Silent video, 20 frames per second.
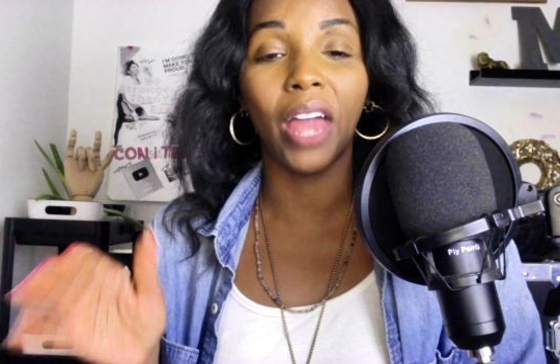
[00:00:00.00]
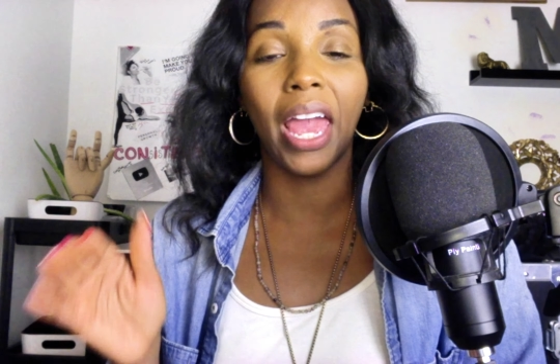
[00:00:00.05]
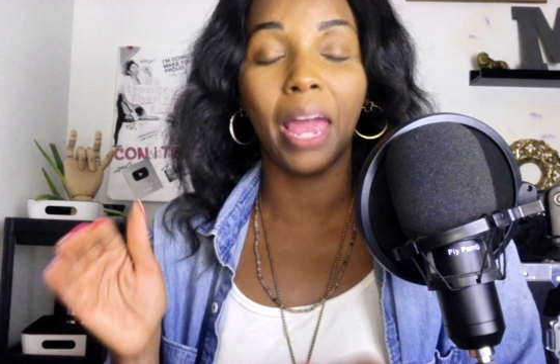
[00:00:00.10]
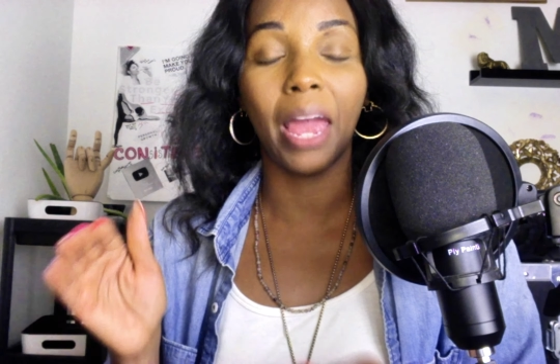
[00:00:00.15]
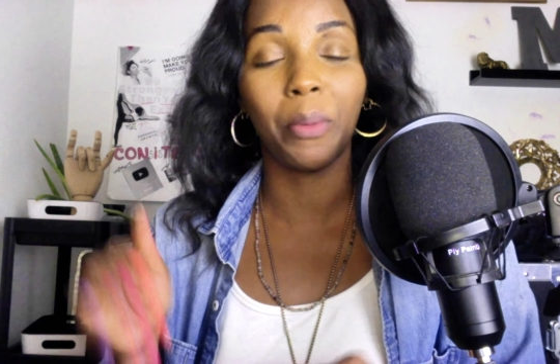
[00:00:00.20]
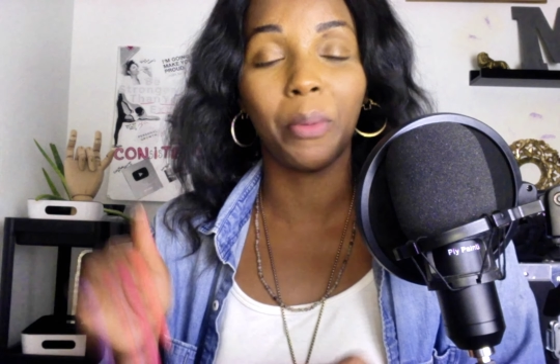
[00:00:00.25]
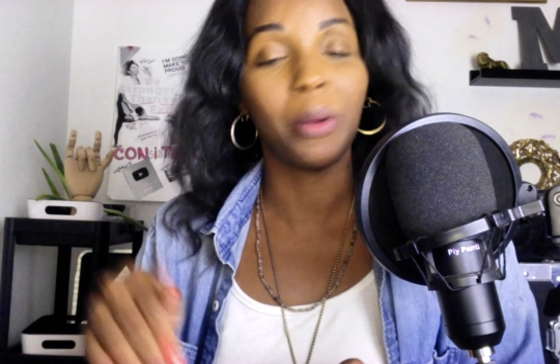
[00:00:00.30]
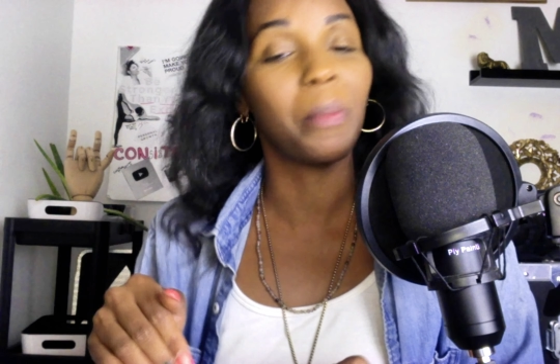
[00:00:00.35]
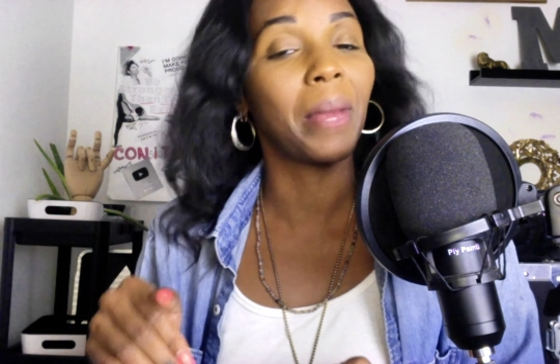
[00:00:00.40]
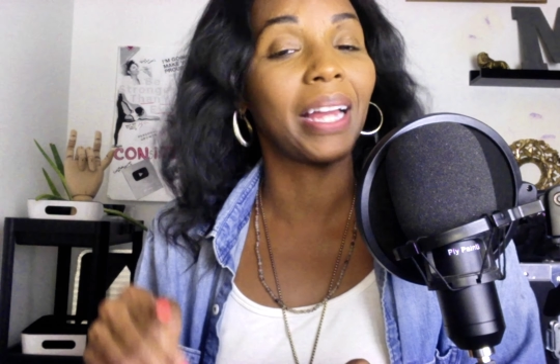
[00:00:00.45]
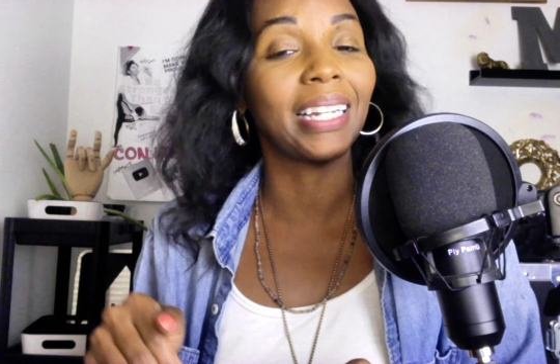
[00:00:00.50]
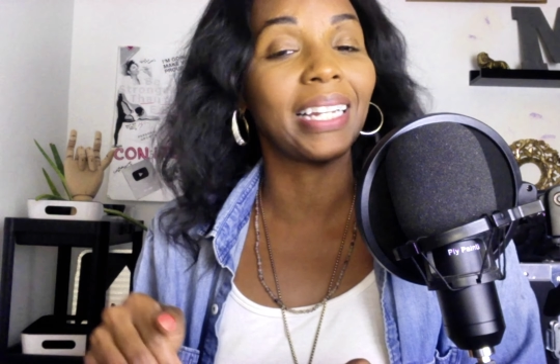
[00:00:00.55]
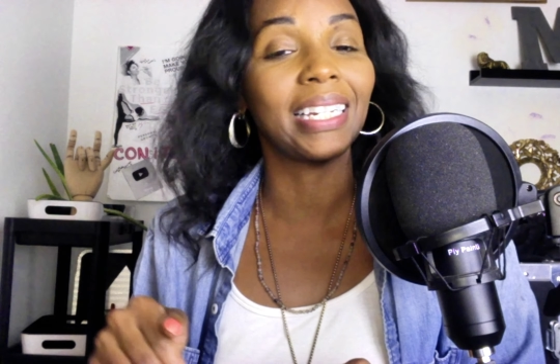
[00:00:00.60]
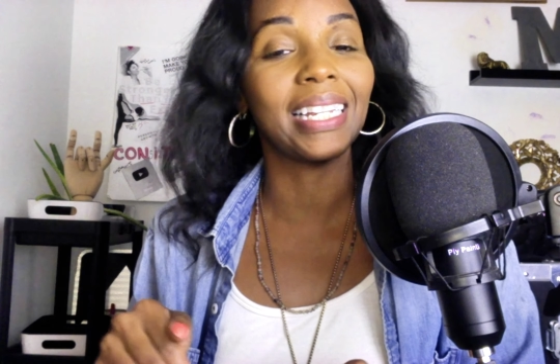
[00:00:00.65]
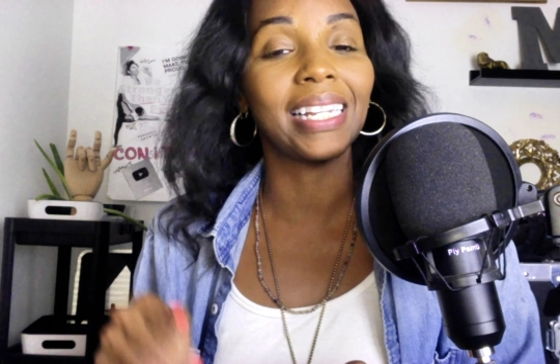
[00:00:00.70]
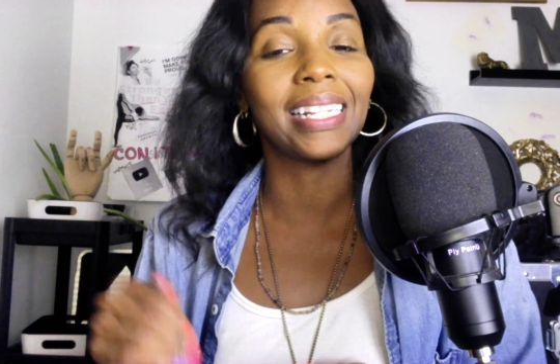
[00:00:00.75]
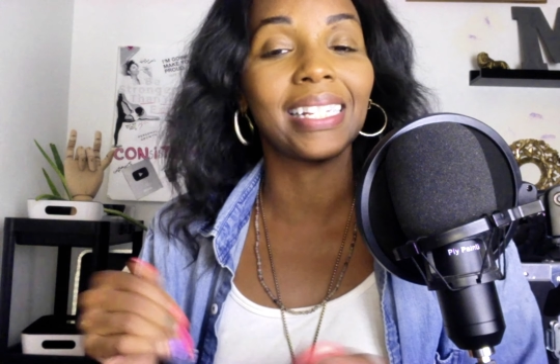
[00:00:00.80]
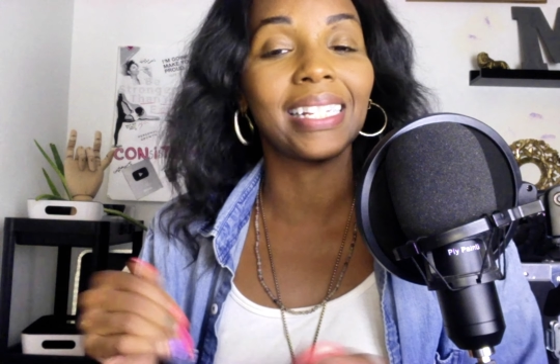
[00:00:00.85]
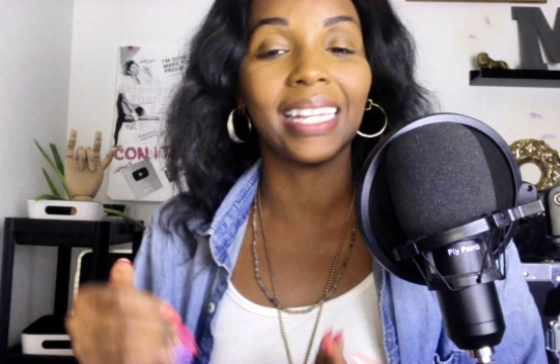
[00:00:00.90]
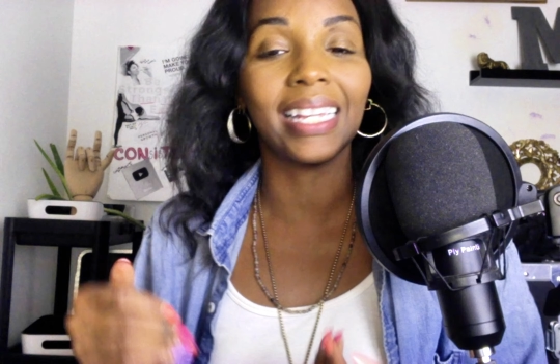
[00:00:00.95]
and put my
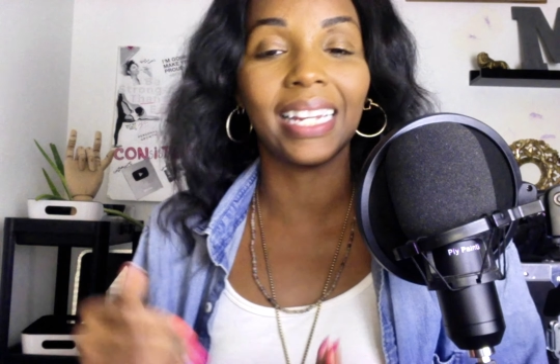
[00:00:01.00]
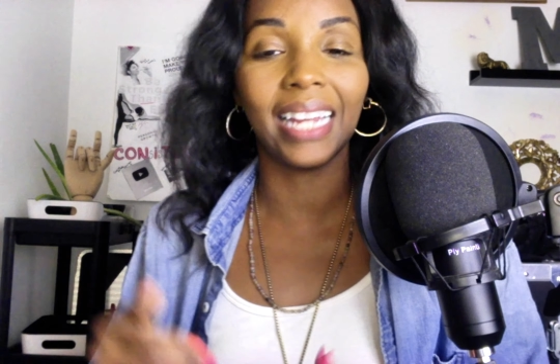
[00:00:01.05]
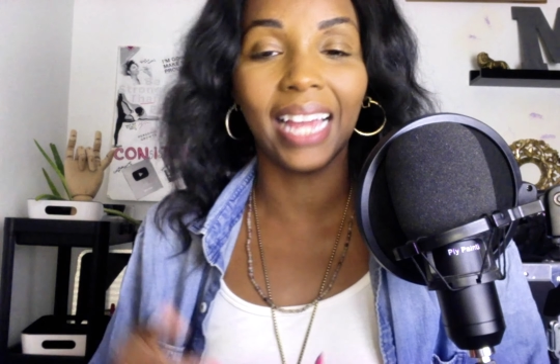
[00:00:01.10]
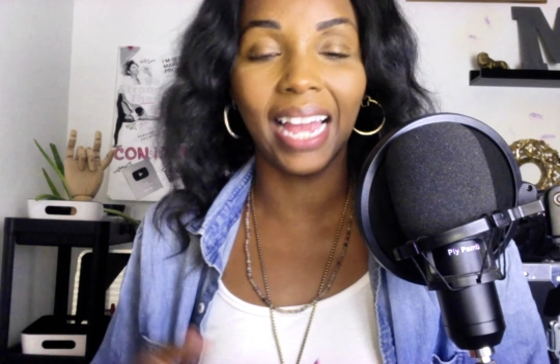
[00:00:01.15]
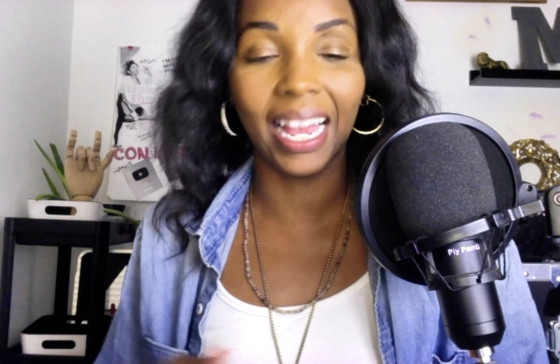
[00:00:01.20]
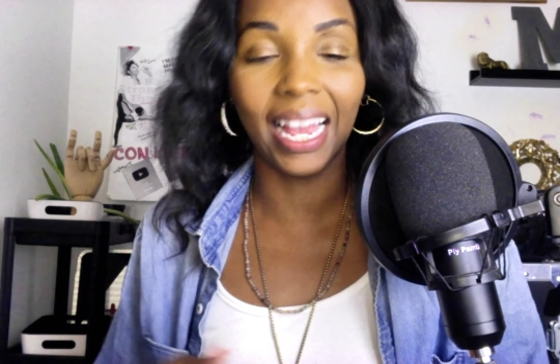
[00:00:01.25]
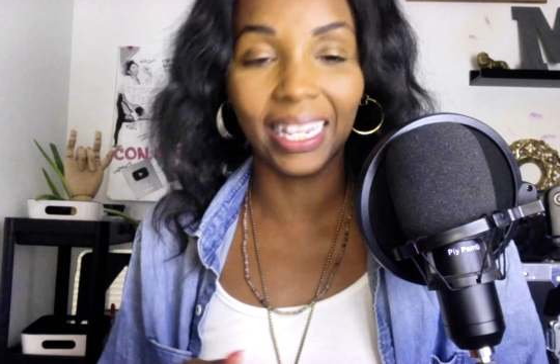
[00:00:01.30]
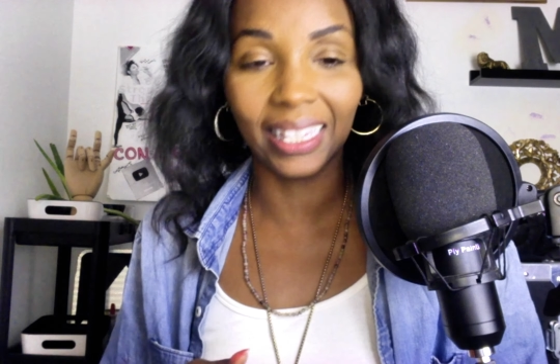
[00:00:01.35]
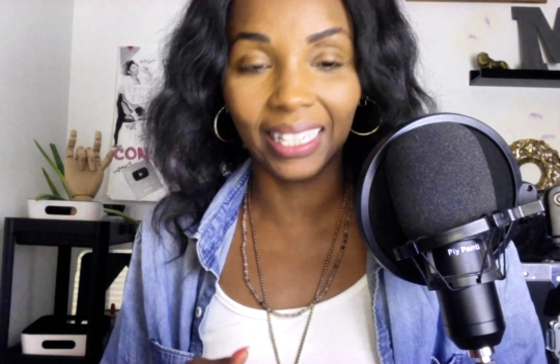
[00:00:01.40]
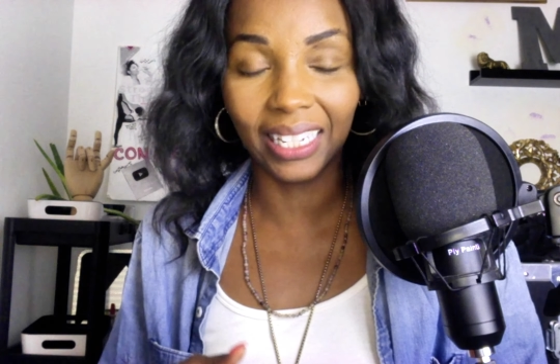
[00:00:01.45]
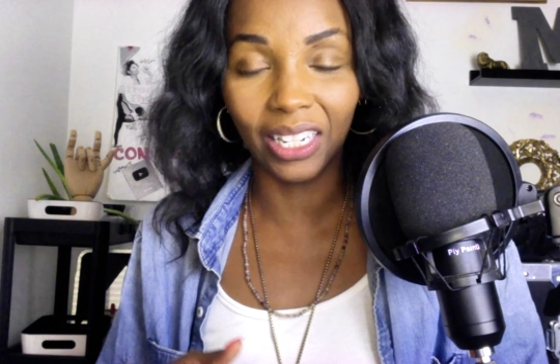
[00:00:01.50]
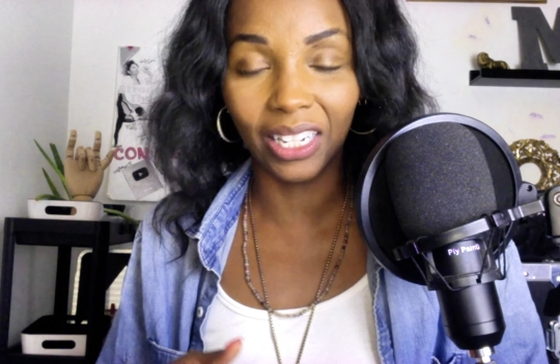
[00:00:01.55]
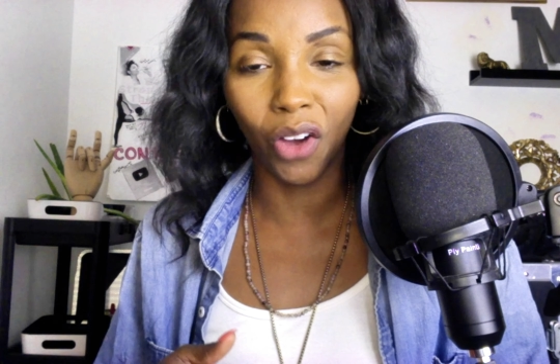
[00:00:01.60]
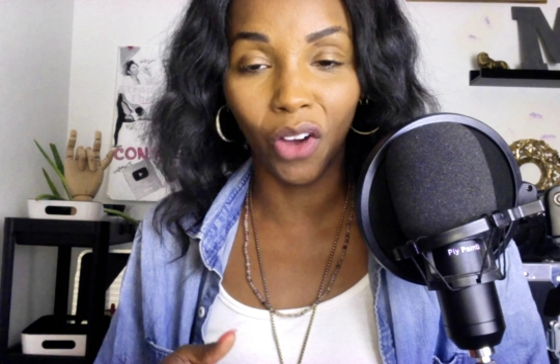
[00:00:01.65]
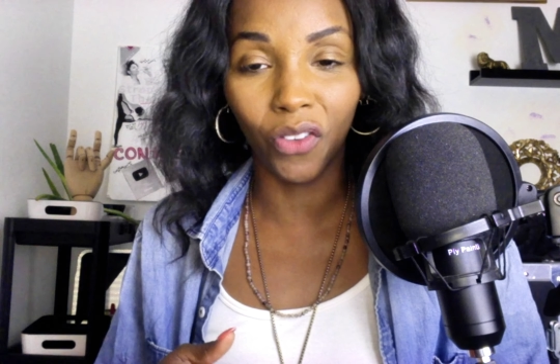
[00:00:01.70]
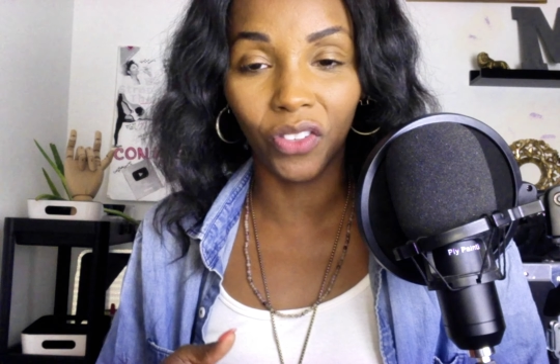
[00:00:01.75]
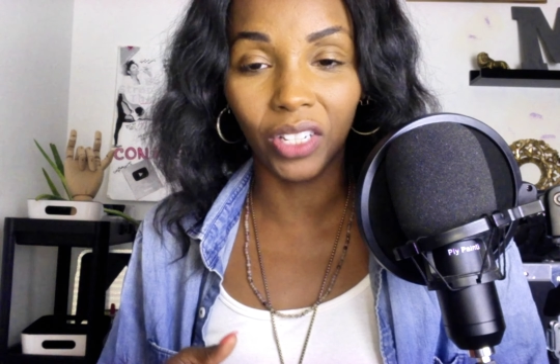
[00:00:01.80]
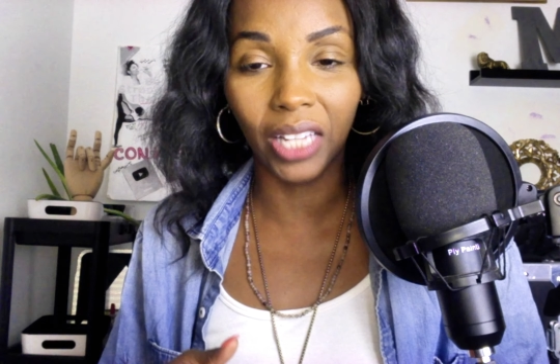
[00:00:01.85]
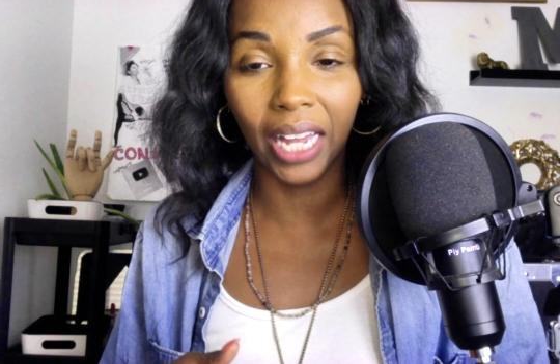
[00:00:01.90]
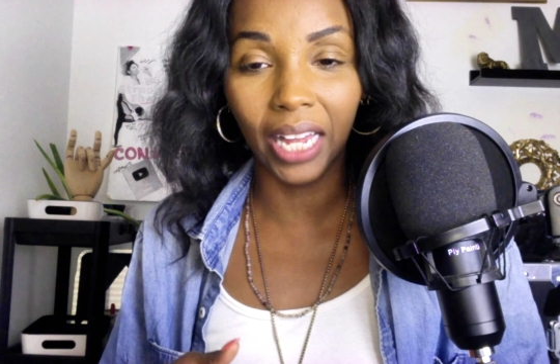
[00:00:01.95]
knees in it and lean
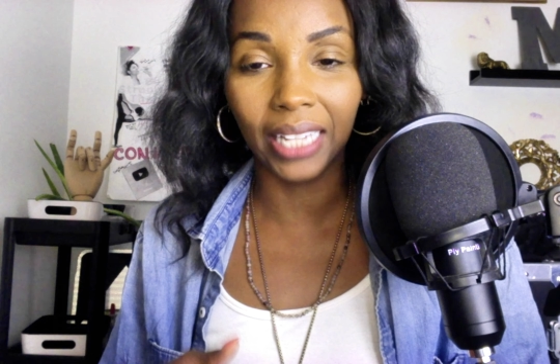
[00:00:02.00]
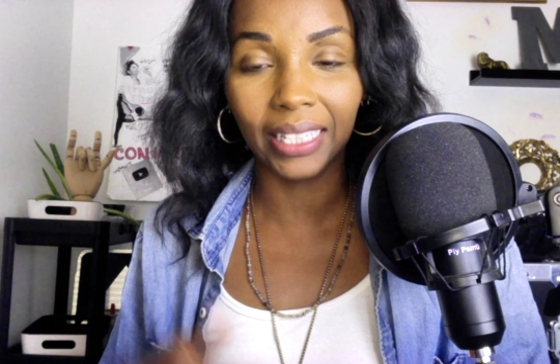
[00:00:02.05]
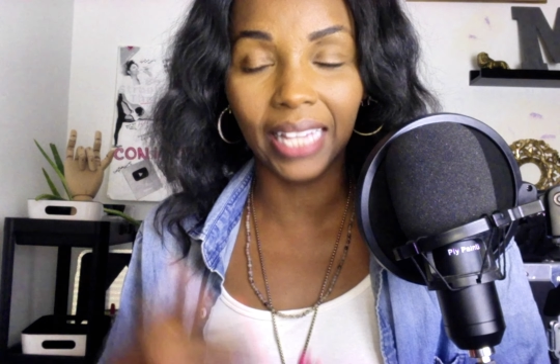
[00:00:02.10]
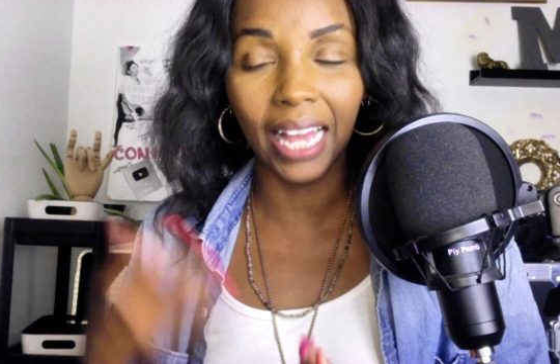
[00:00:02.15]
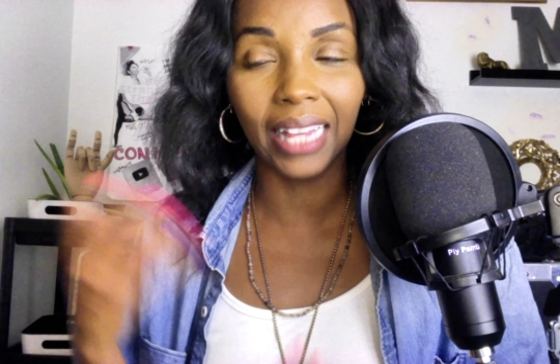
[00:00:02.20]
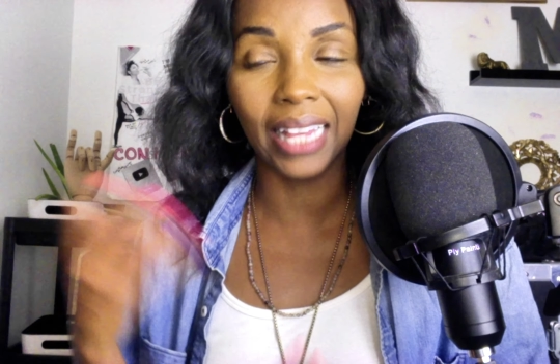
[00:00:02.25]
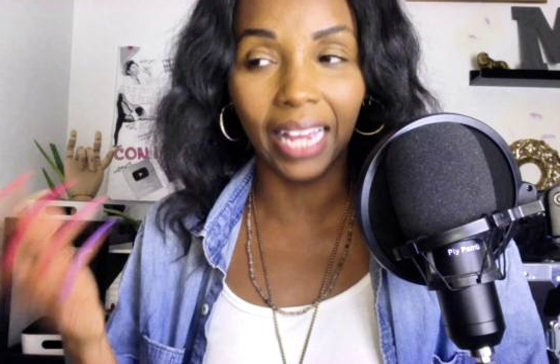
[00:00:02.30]
over like that,